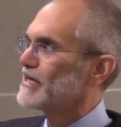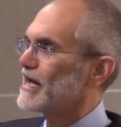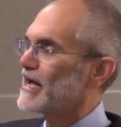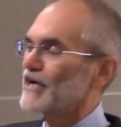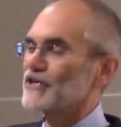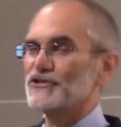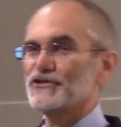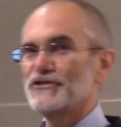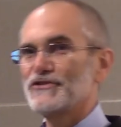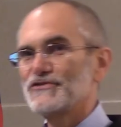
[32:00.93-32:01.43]
he
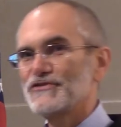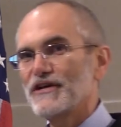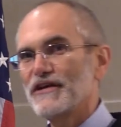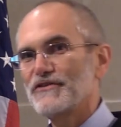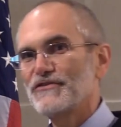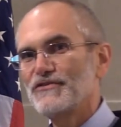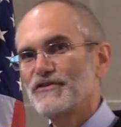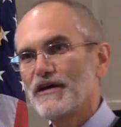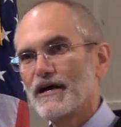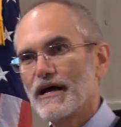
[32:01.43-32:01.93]
actually
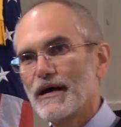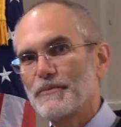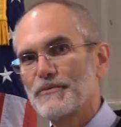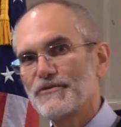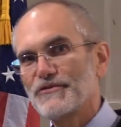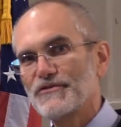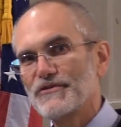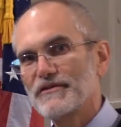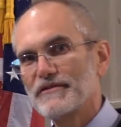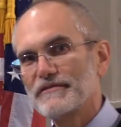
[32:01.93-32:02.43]
says the
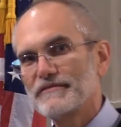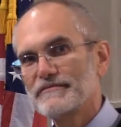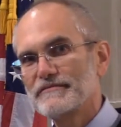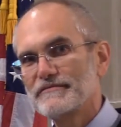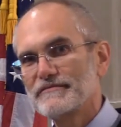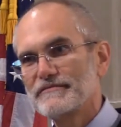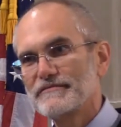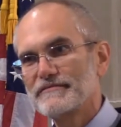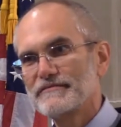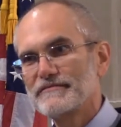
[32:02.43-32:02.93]
opposite.
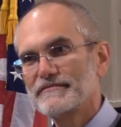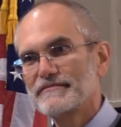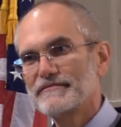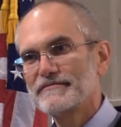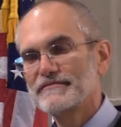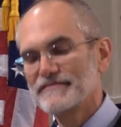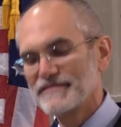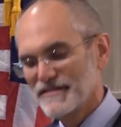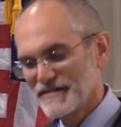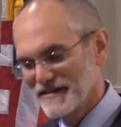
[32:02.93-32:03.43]

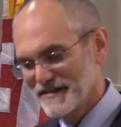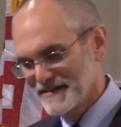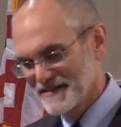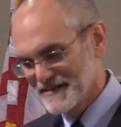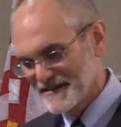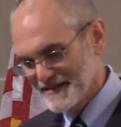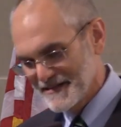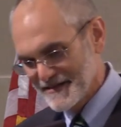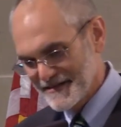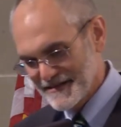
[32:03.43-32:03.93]
Right?
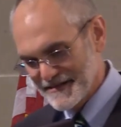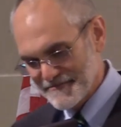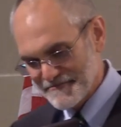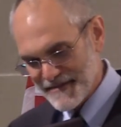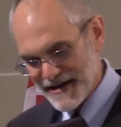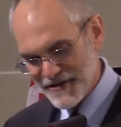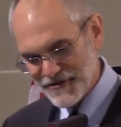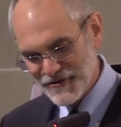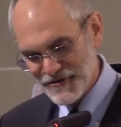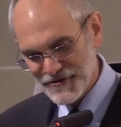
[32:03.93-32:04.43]

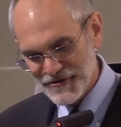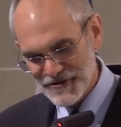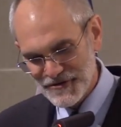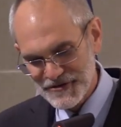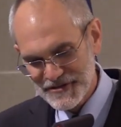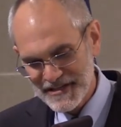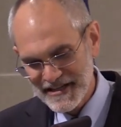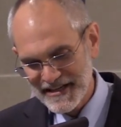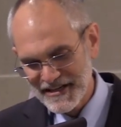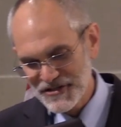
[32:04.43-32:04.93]
Matthew
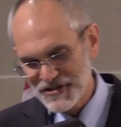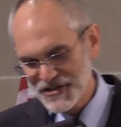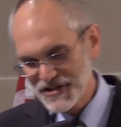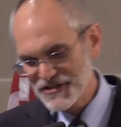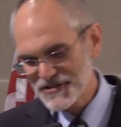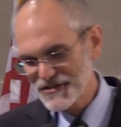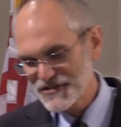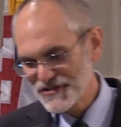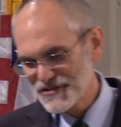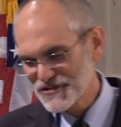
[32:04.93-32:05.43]
13,
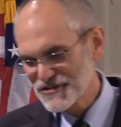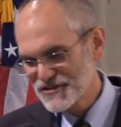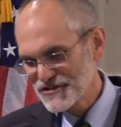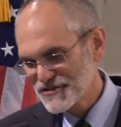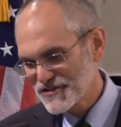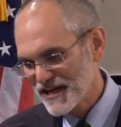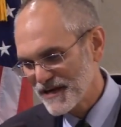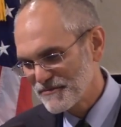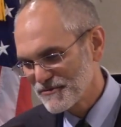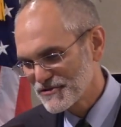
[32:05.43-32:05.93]
Jesus'
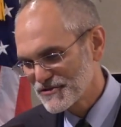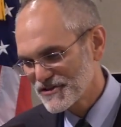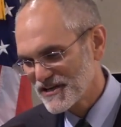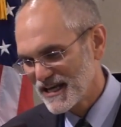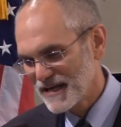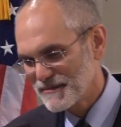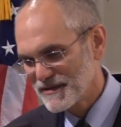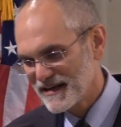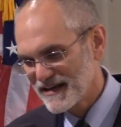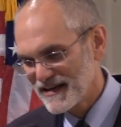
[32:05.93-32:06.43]
disciples
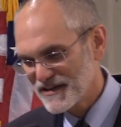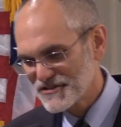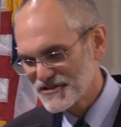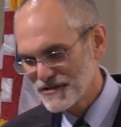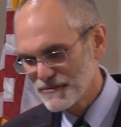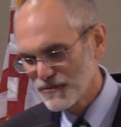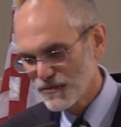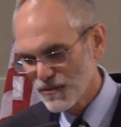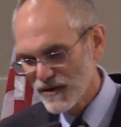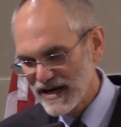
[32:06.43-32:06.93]
came and
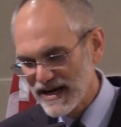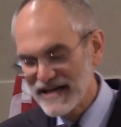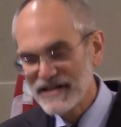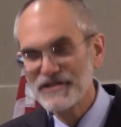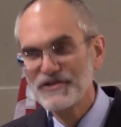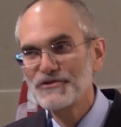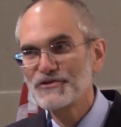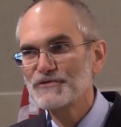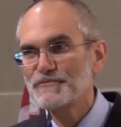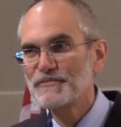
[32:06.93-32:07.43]
asked him, why
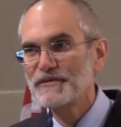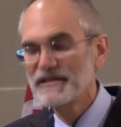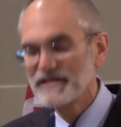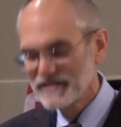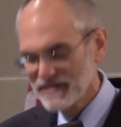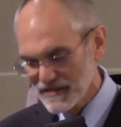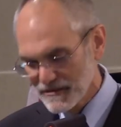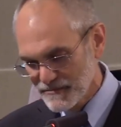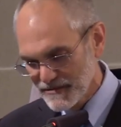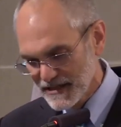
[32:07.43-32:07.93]
do you speak
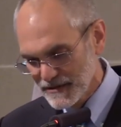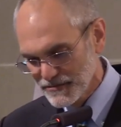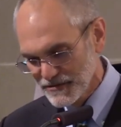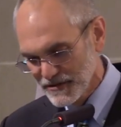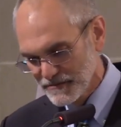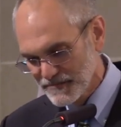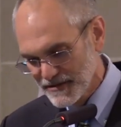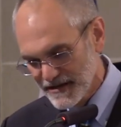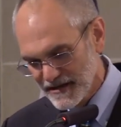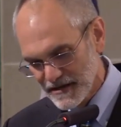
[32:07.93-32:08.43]
to the
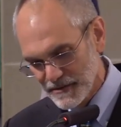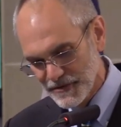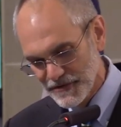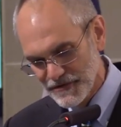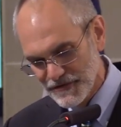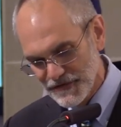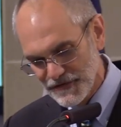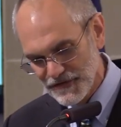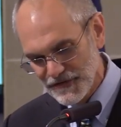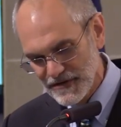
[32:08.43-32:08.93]
people in
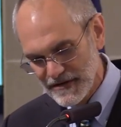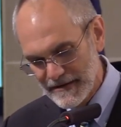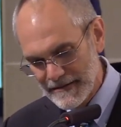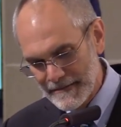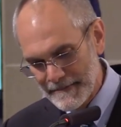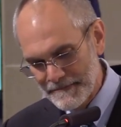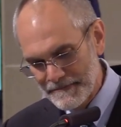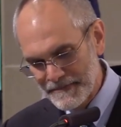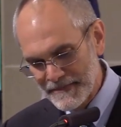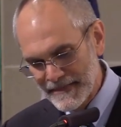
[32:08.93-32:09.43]

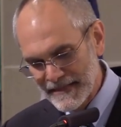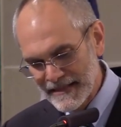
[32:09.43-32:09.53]
parables?